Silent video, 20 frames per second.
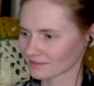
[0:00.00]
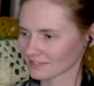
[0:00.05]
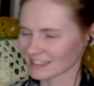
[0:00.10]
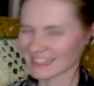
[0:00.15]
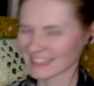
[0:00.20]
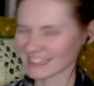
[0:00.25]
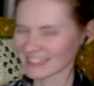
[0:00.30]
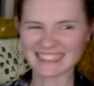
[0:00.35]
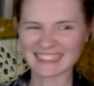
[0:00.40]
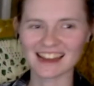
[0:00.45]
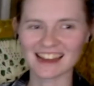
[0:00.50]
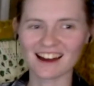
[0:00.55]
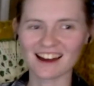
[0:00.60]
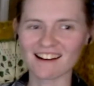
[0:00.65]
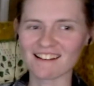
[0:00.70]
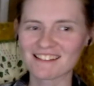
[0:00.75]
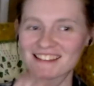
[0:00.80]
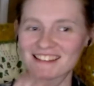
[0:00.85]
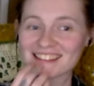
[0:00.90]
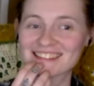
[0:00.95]
I know,
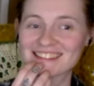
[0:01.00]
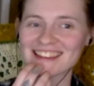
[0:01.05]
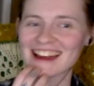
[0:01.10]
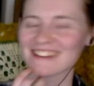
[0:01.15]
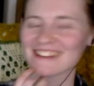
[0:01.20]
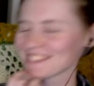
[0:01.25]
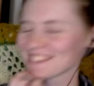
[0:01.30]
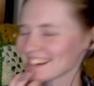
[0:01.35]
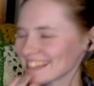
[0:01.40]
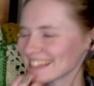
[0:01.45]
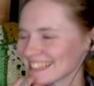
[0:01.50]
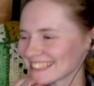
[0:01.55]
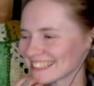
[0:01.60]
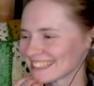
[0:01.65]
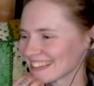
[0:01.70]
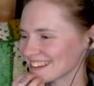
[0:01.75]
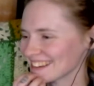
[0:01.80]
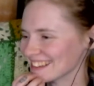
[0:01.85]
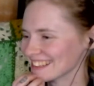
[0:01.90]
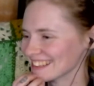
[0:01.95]
it got to your ass
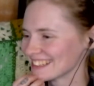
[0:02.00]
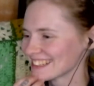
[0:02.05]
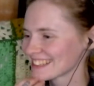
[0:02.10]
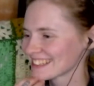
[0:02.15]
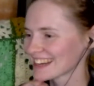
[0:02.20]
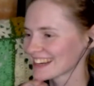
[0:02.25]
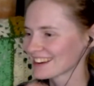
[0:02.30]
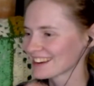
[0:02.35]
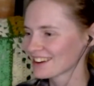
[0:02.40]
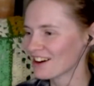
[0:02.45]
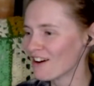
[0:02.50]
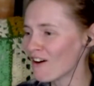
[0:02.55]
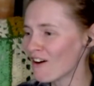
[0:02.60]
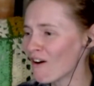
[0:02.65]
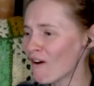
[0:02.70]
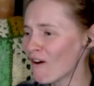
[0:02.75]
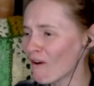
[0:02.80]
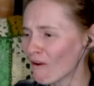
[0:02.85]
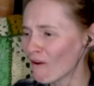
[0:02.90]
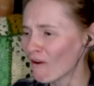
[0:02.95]
on, This is gonna
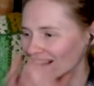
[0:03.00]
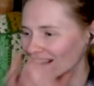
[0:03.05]
go.